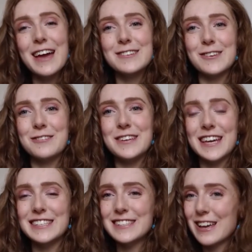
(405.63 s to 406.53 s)
so you
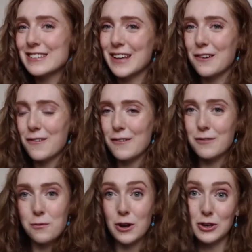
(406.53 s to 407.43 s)
can set yourself up
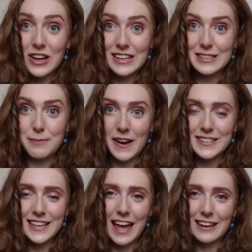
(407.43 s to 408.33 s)
for what you can
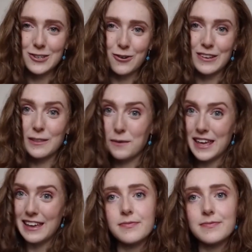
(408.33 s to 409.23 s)
expect to get during the week.